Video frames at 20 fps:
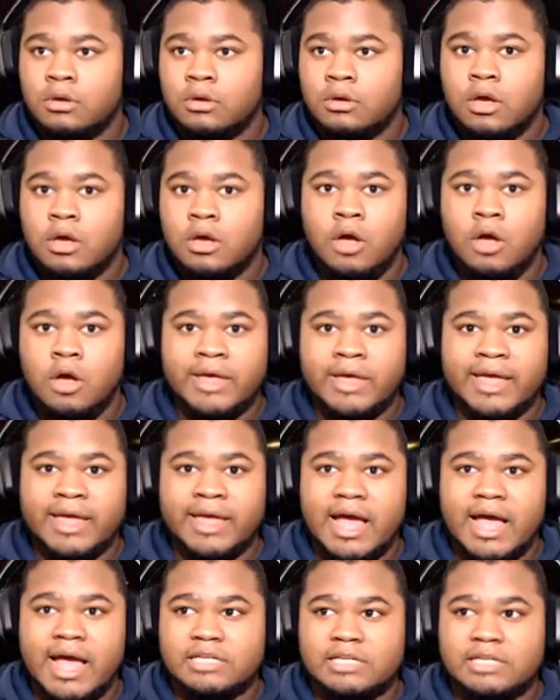Okay
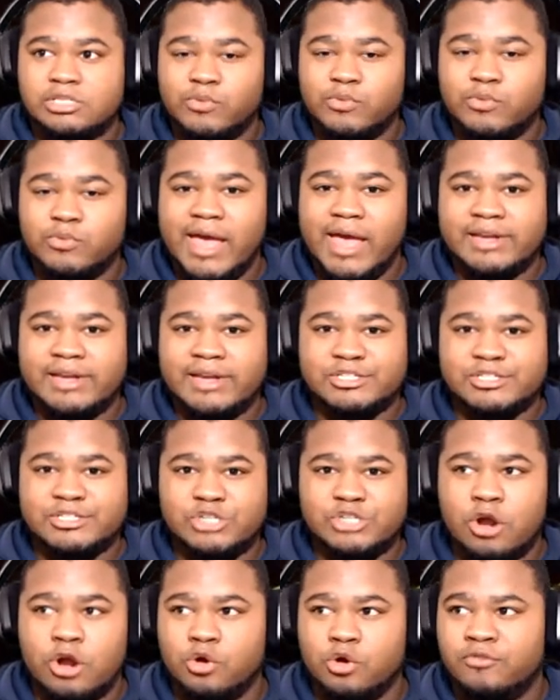guys, so we had to
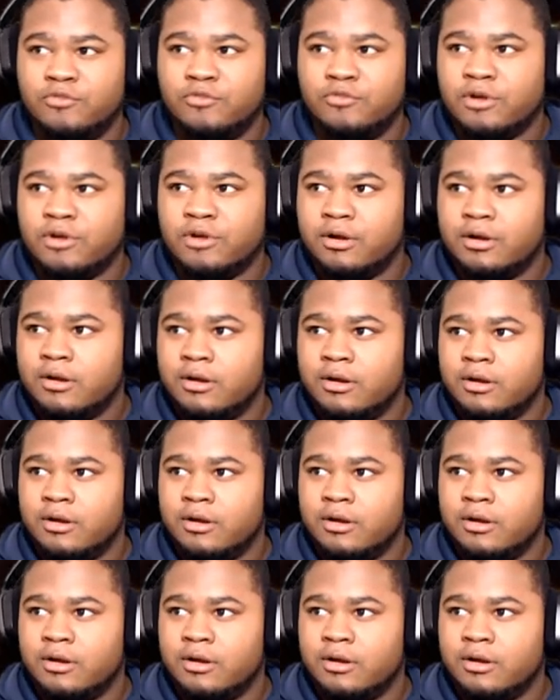start over